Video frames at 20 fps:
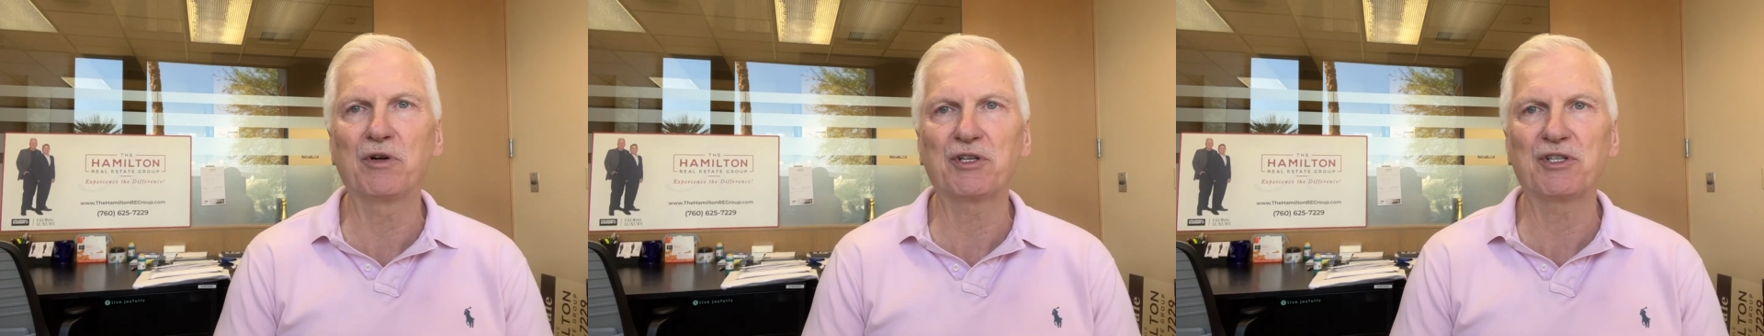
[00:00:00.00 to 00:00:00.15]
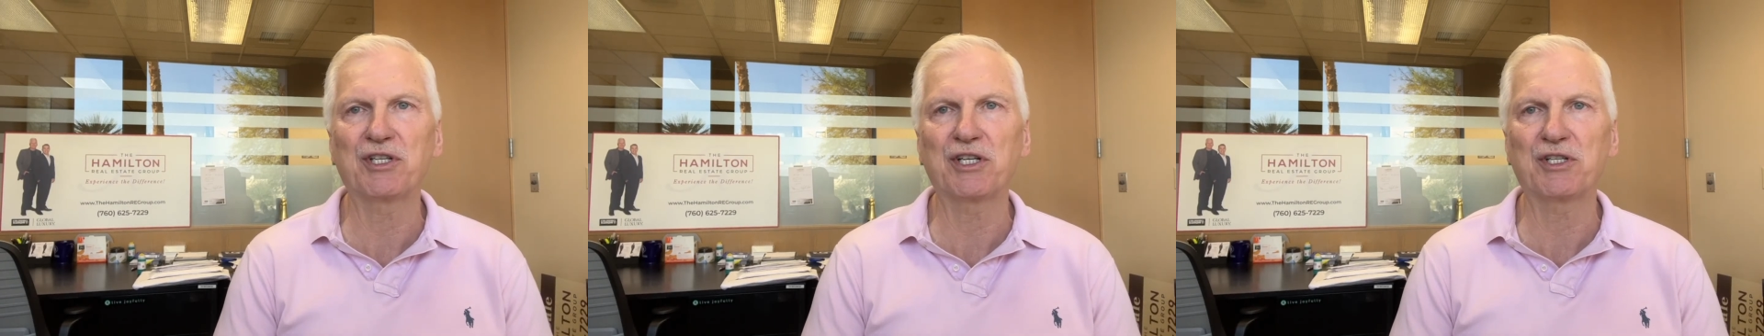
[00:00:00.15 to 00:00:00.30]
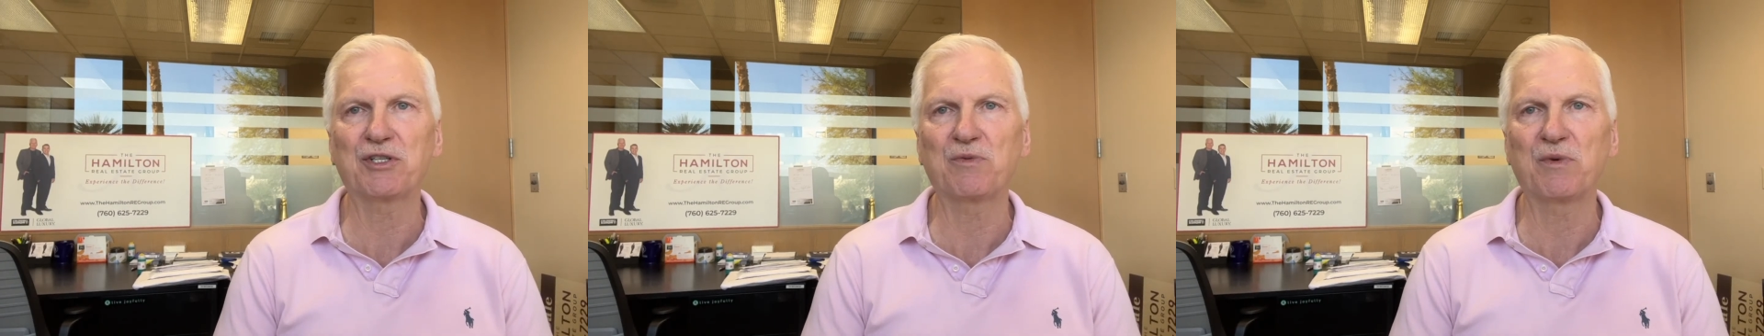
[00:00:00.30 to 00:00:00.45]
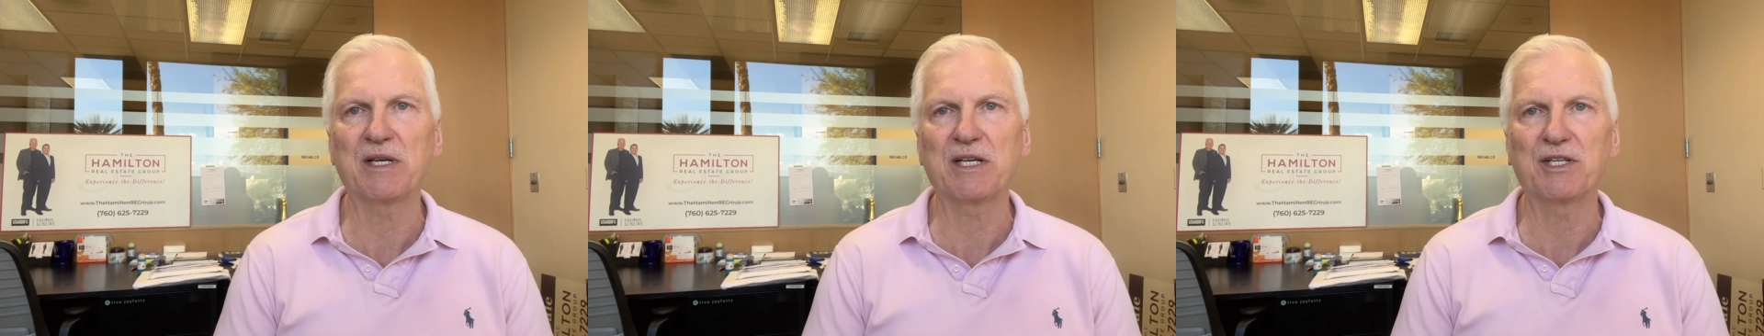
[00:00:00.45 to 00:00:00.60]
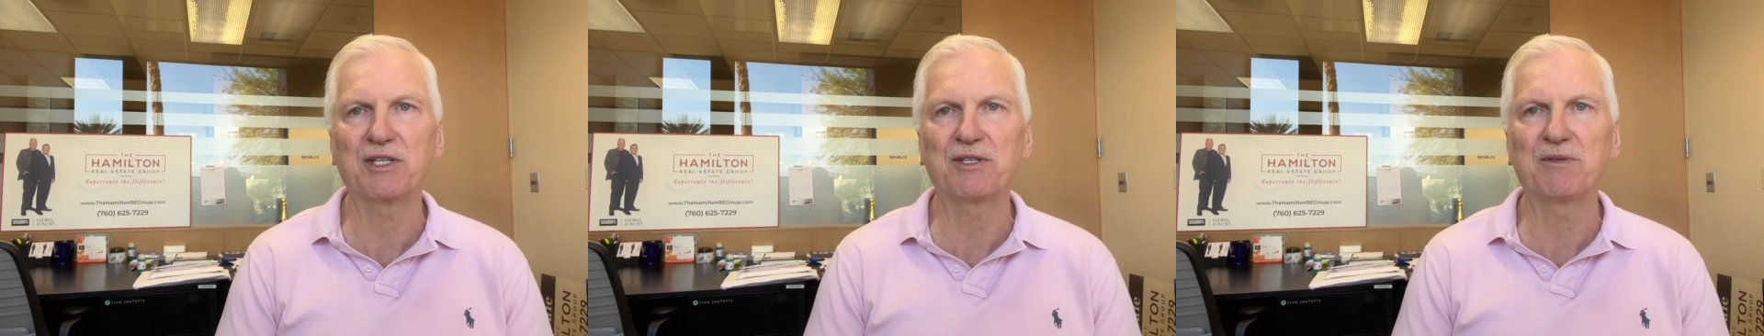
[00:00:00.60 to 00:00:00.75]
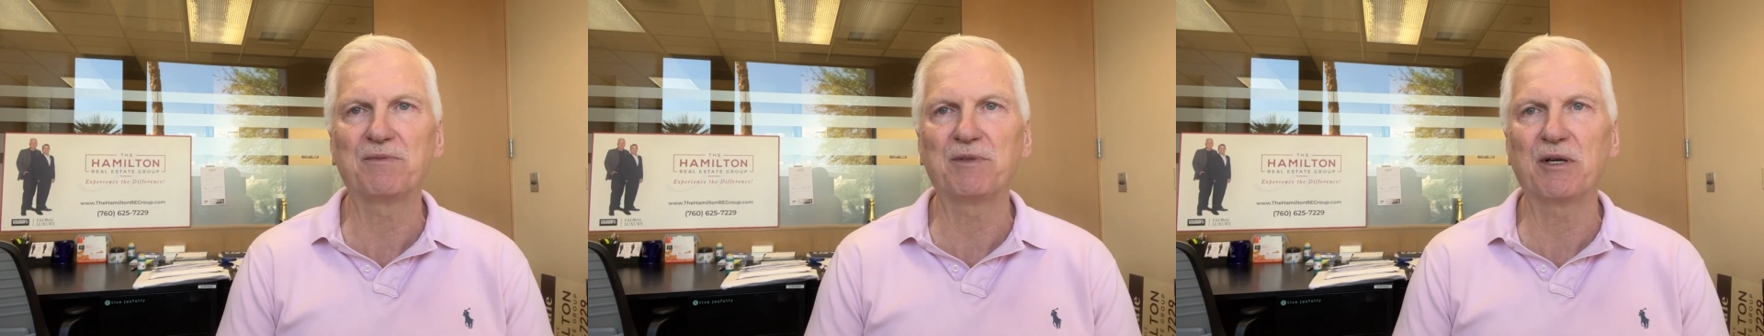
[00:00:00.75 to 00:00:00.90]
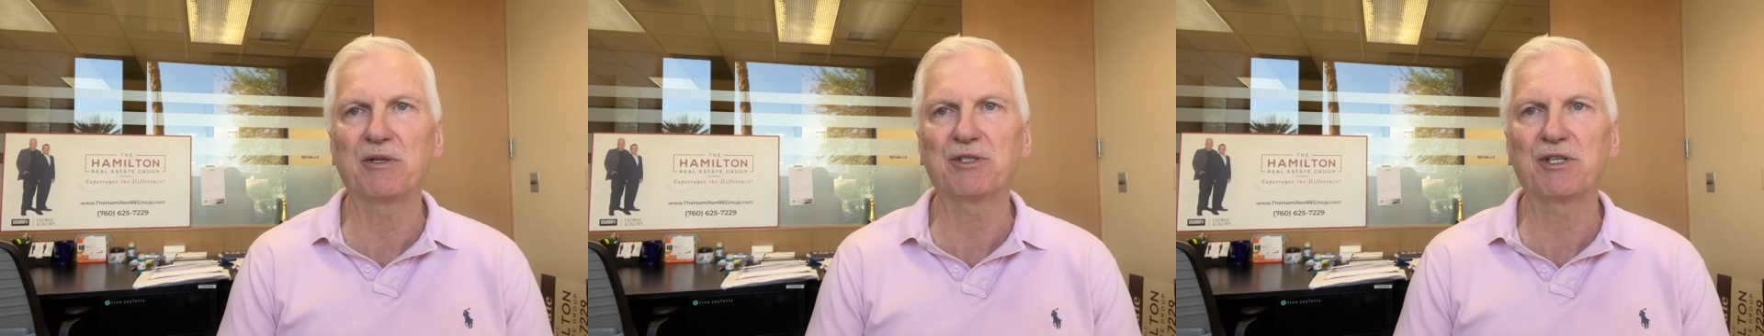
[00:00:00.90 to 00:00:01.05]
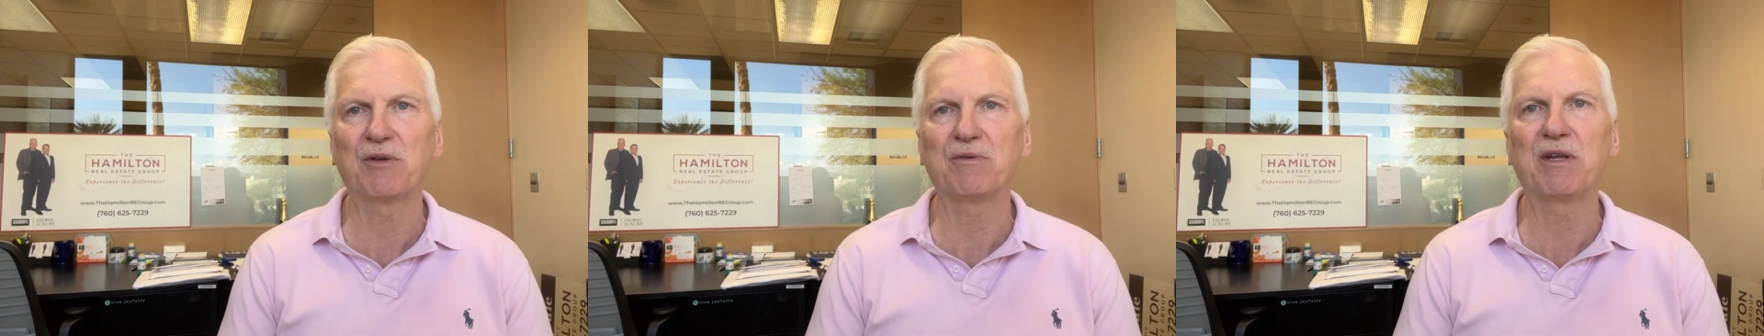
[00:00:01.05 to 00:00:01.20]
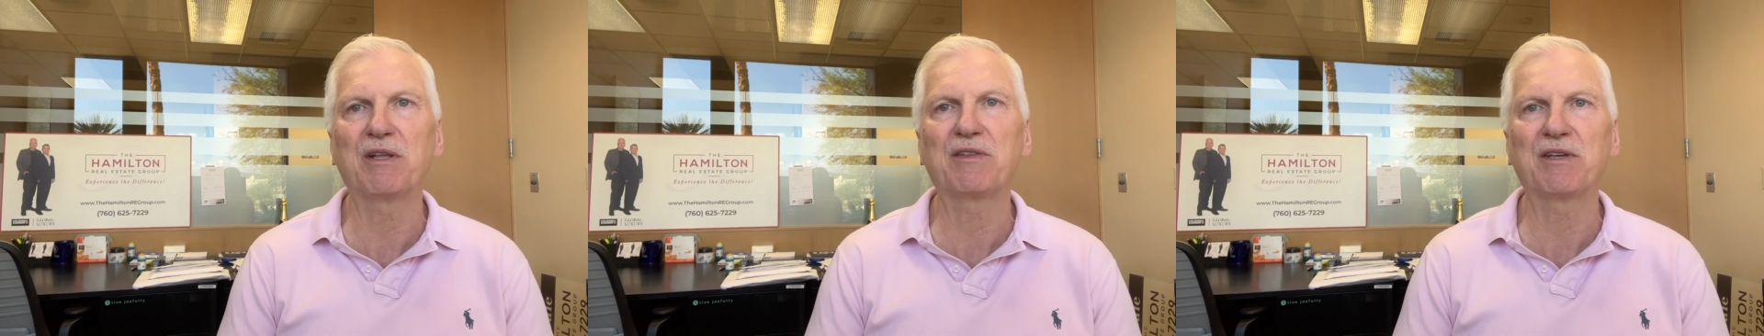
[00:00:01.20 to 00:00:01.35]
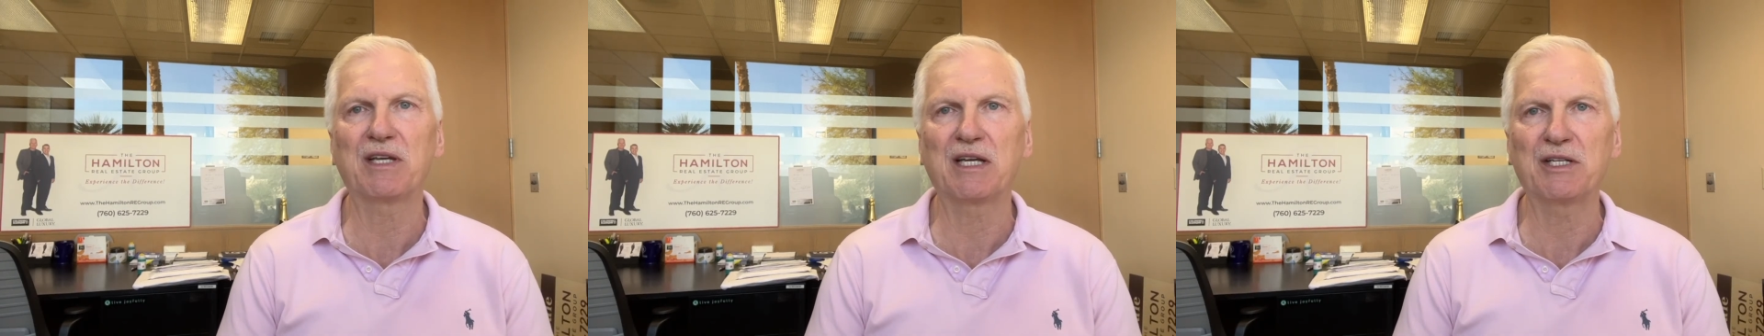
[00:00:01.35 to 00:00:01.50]
to 6 weeks. So
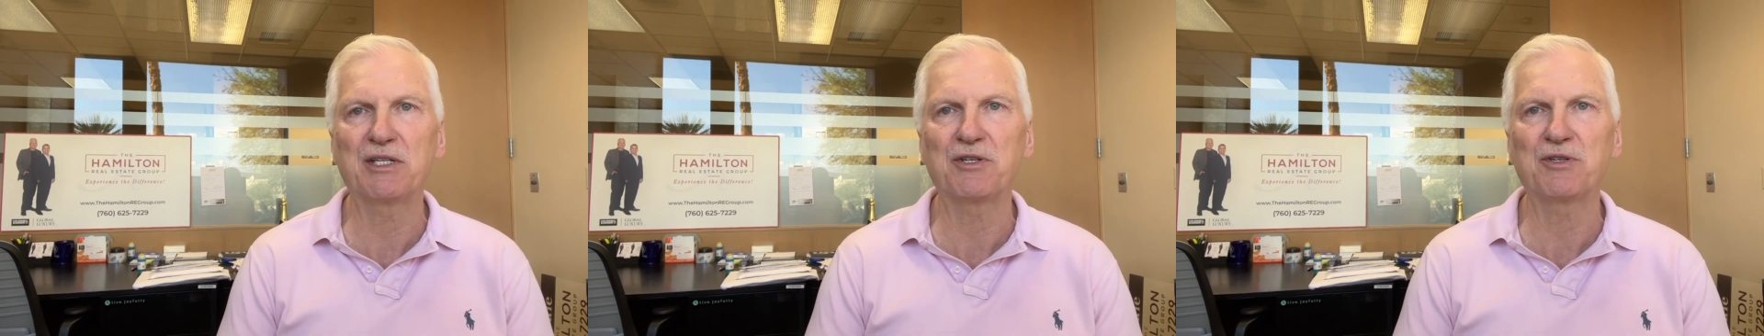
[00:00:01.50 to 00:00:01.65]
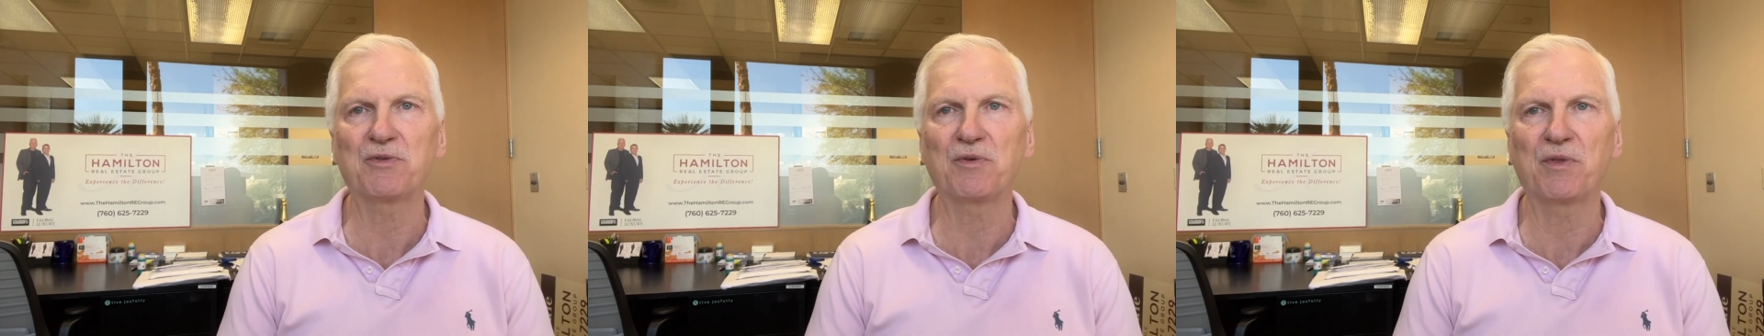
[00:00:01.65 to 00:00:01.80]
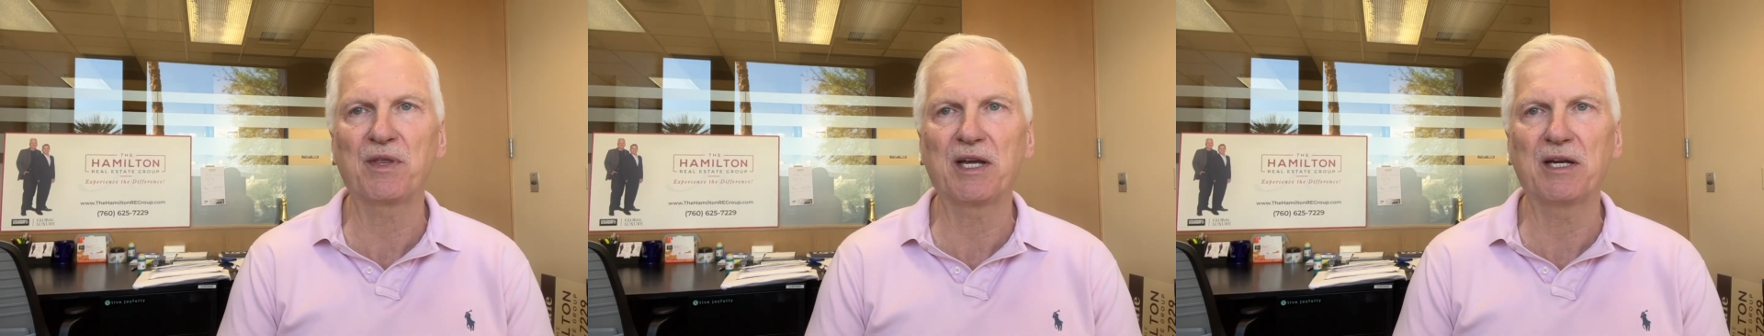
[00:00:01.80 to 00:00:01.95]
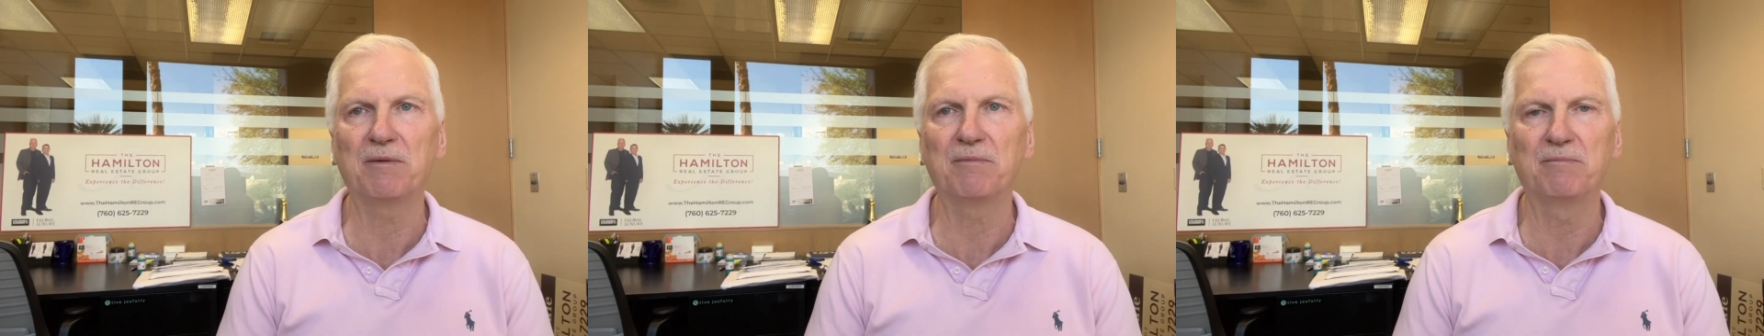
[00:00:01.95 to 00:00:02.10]
nothing unusual there.